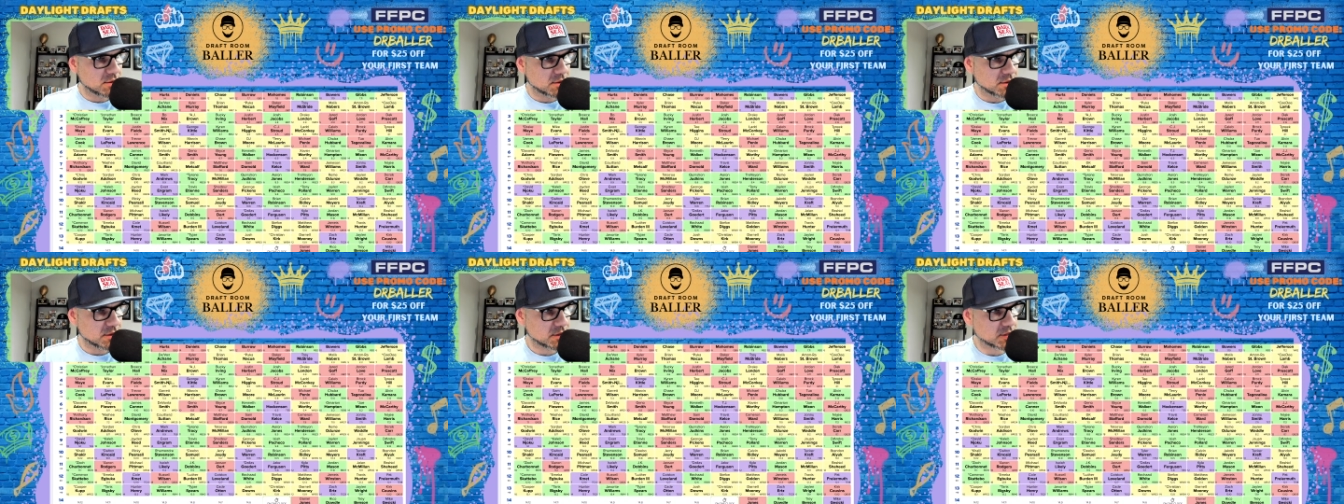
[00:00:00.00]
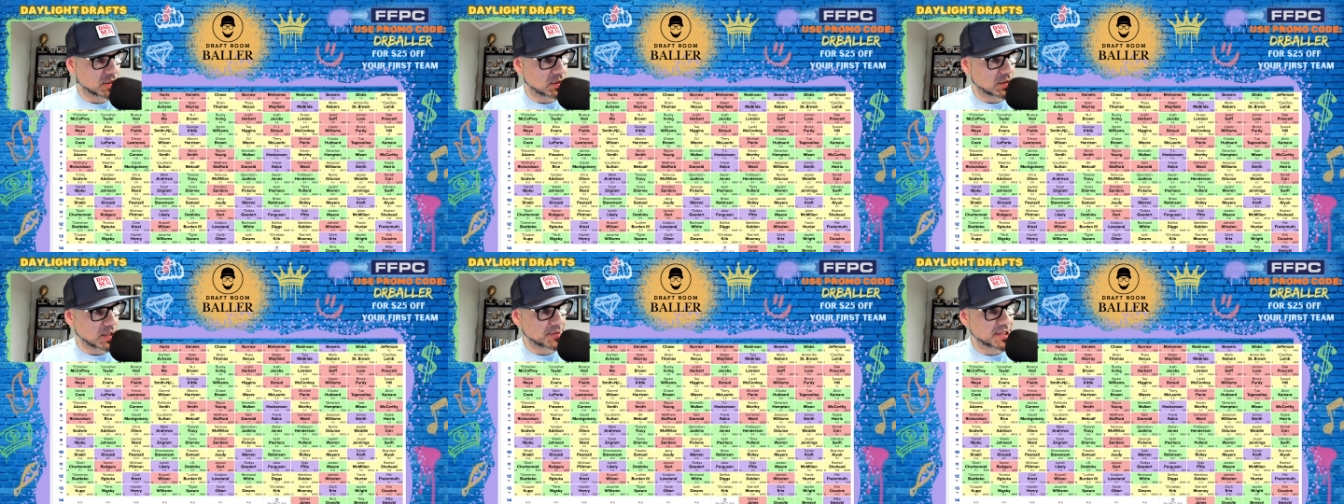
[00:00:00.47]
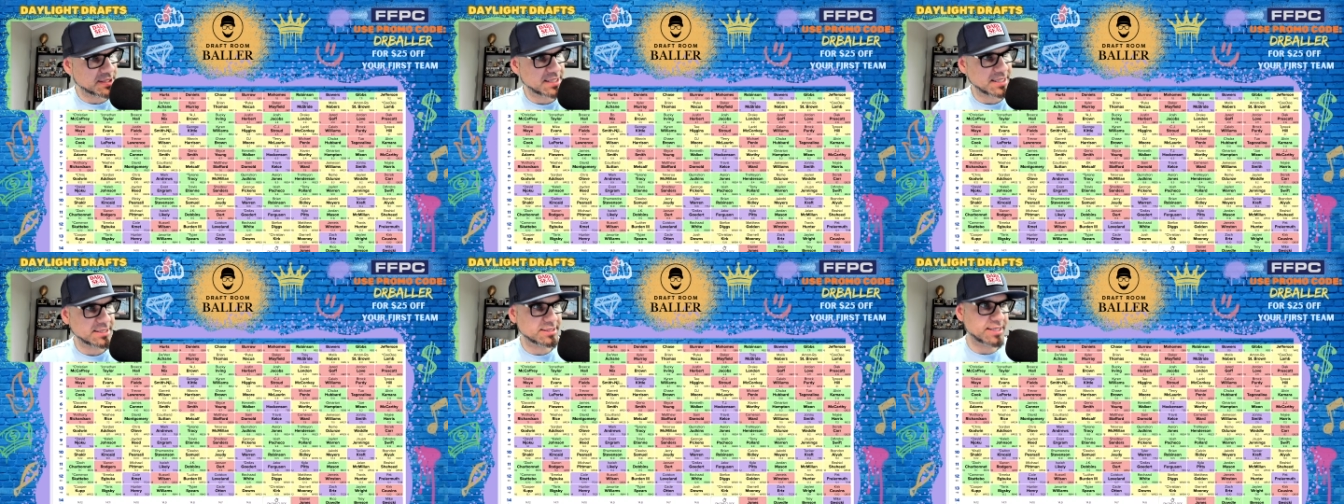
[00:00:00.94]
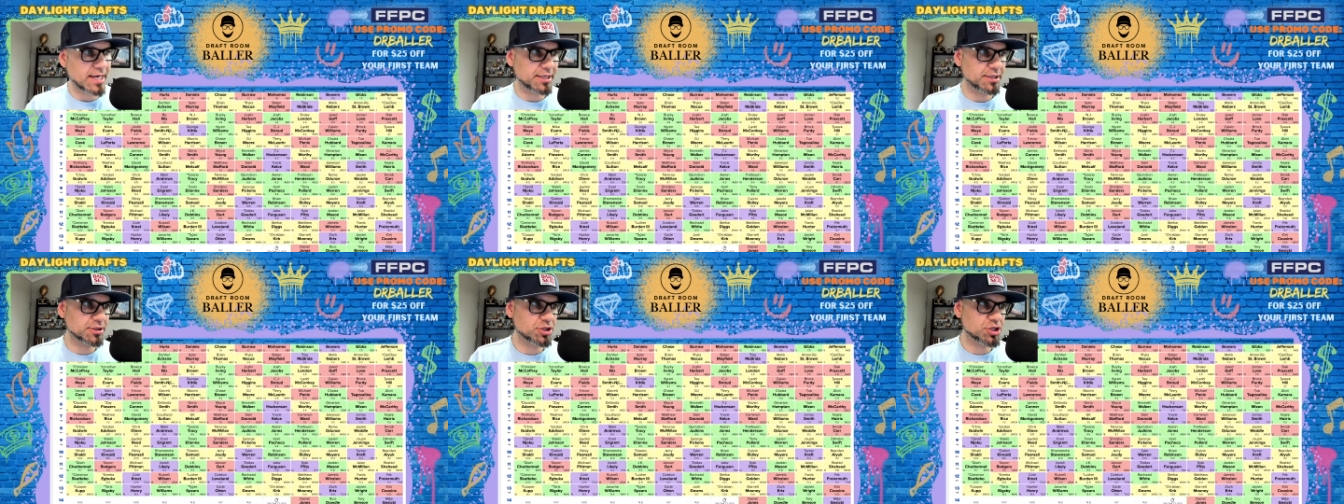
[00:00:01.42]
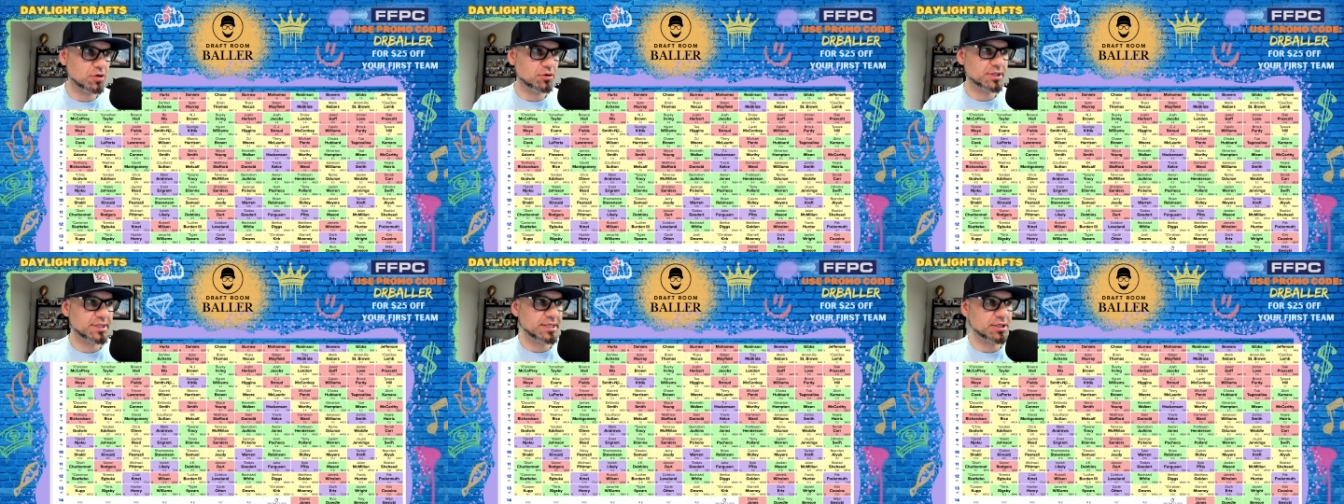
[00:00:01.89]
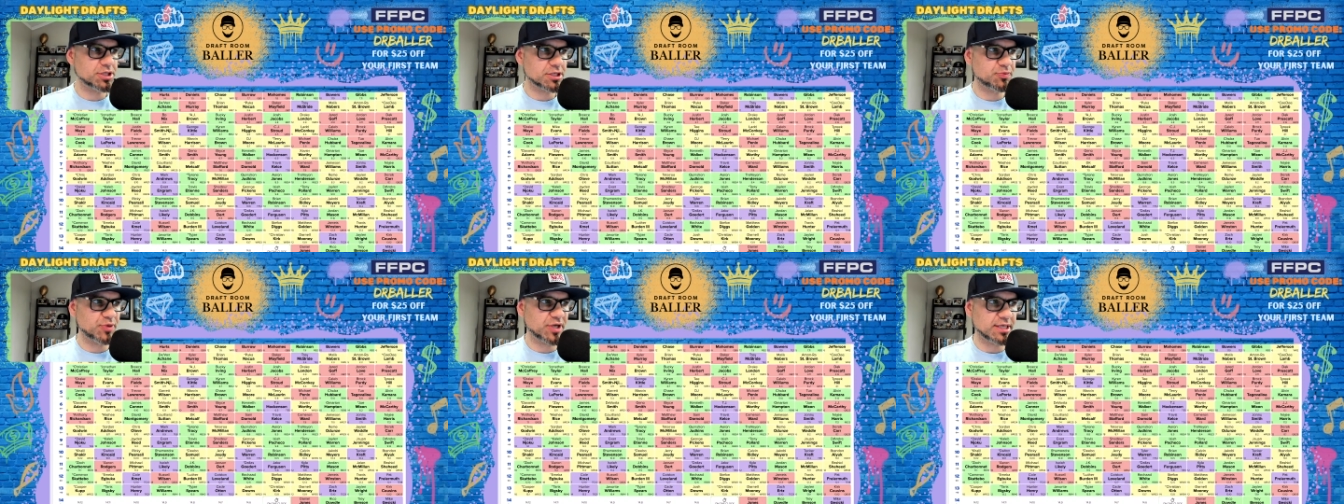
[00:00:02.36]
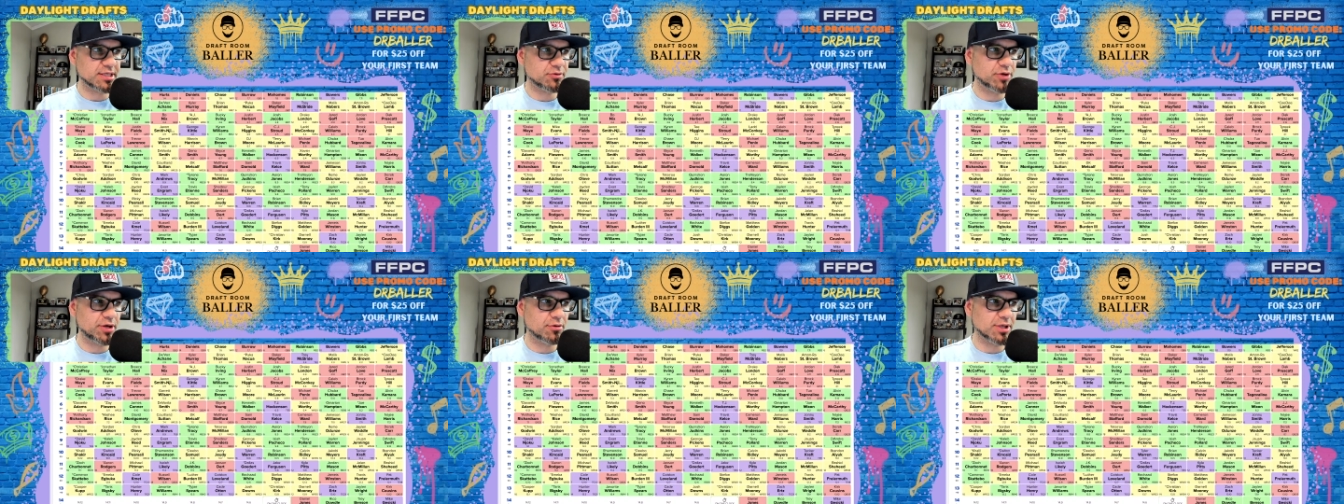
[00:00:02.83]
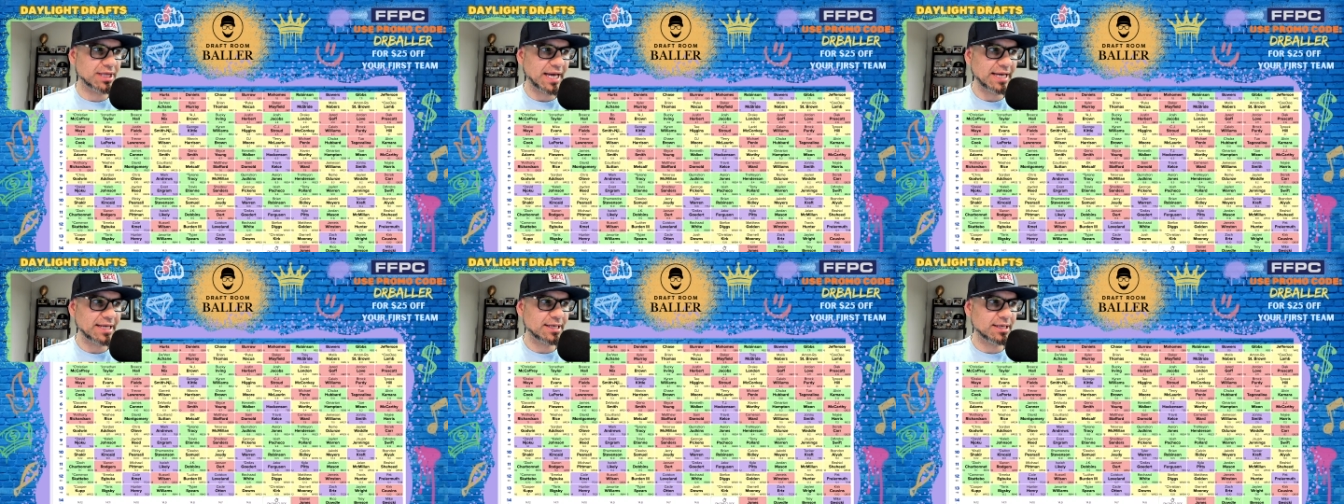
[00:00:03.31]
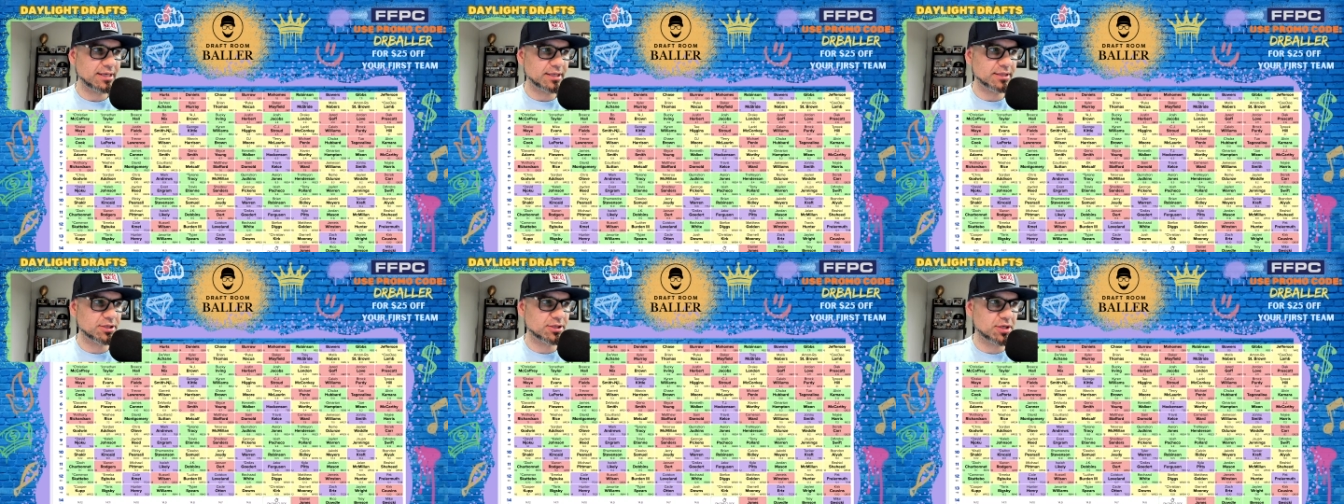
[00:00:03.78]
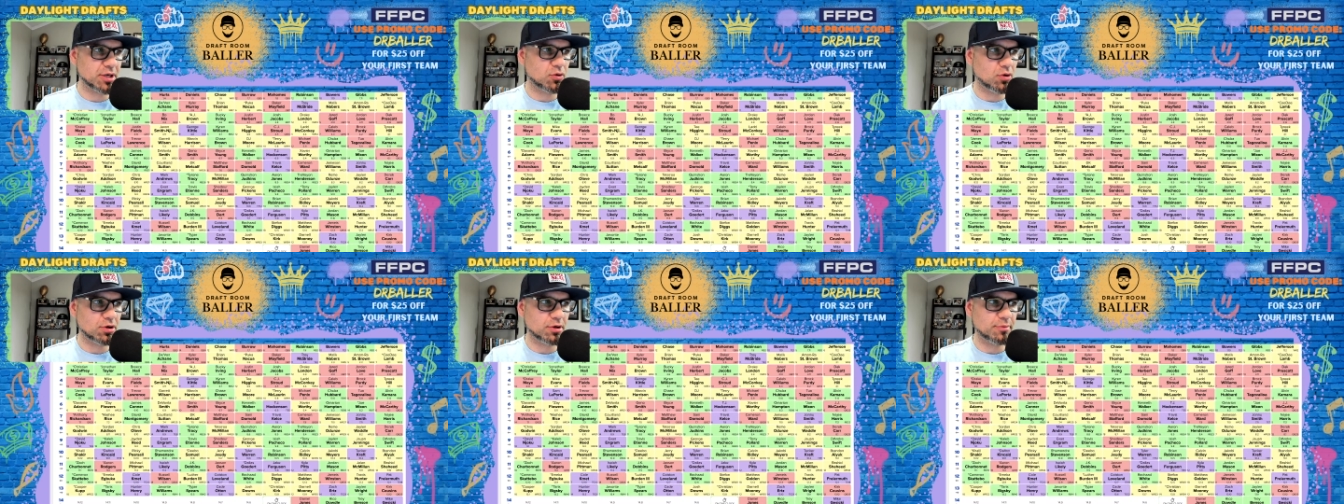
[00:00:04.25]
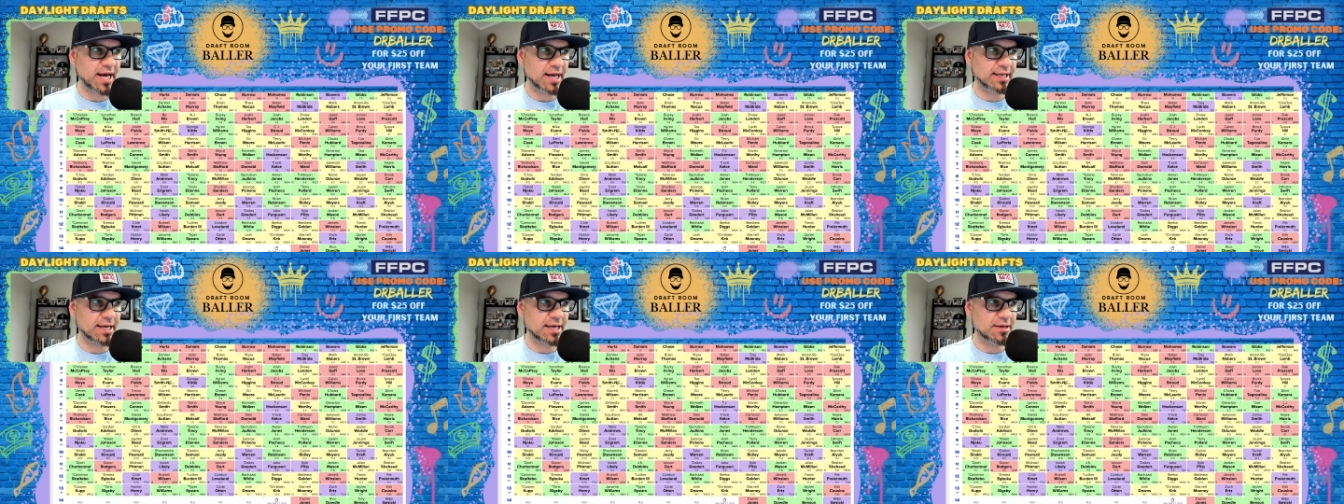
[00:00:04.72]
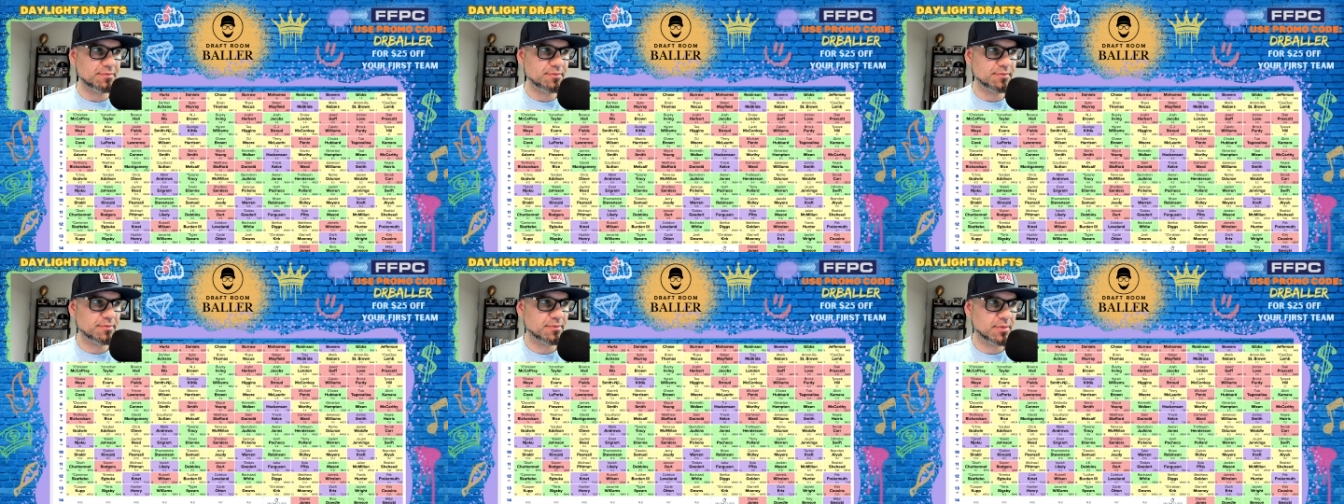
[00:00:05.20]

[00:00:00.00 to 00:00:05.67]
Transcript: So I'm going to take Daniel Jones here just because we were late into the quarterback game